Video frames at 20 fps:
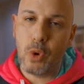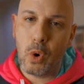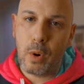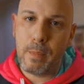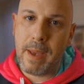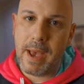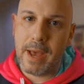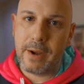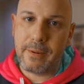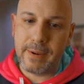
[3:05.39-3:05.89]
your
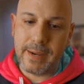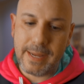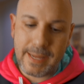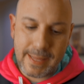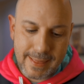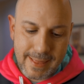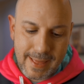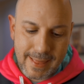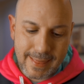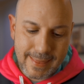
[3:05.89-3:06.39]

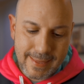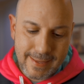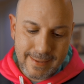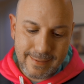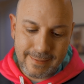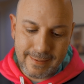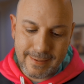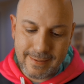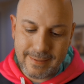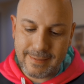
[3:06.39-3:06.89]
battery, that
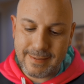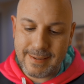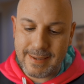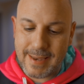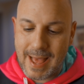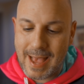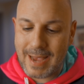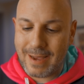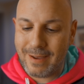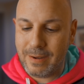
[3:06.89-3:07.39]
this is
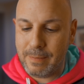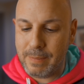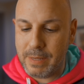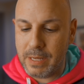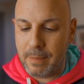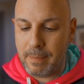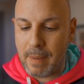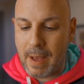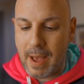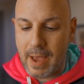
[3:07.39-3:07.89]
not going to be
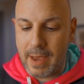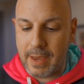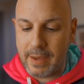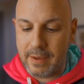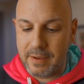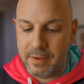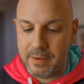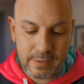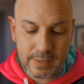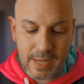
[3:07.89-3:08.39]
a
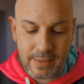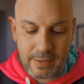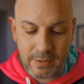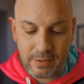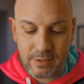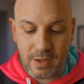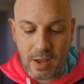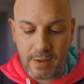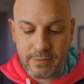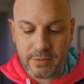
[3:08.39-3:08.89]
buy. It's got the
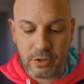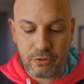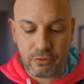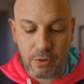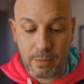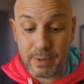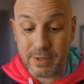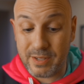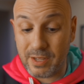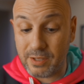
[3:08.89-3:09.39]
soft touch
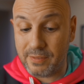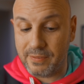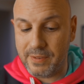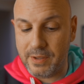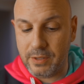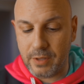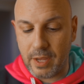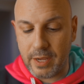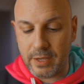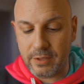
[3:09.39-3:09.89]
rubber. It does
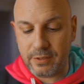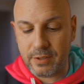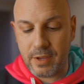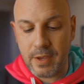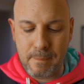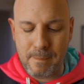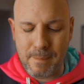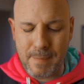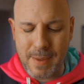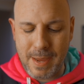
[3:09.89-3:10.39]
feel nice.
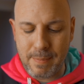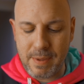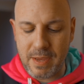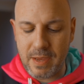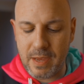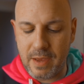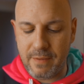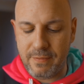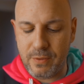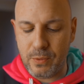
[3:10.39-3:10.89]

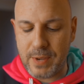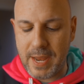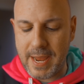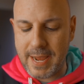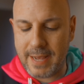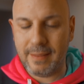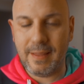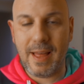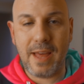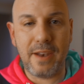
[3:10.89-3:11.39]
Maybe if you
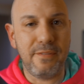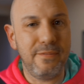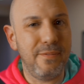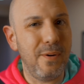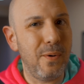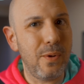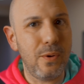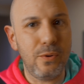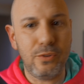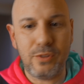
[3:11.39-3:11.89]
take a lot of
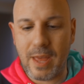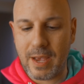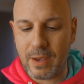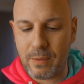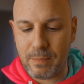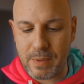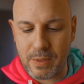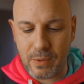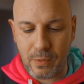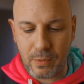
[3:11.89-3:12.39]
photos, that
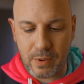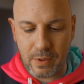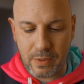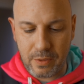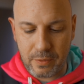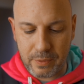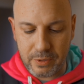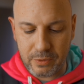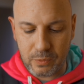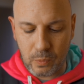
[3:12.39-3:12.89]
could be the only
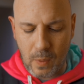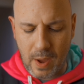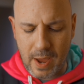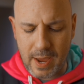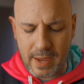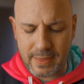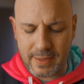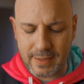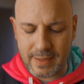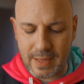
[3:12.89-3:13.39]
other reason why
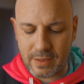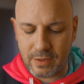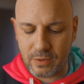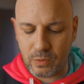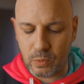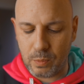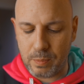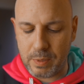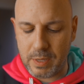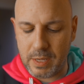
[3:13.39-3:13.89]
I think that
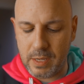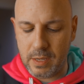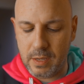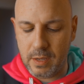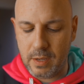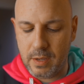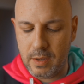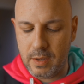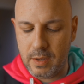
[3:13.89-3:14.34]
this would be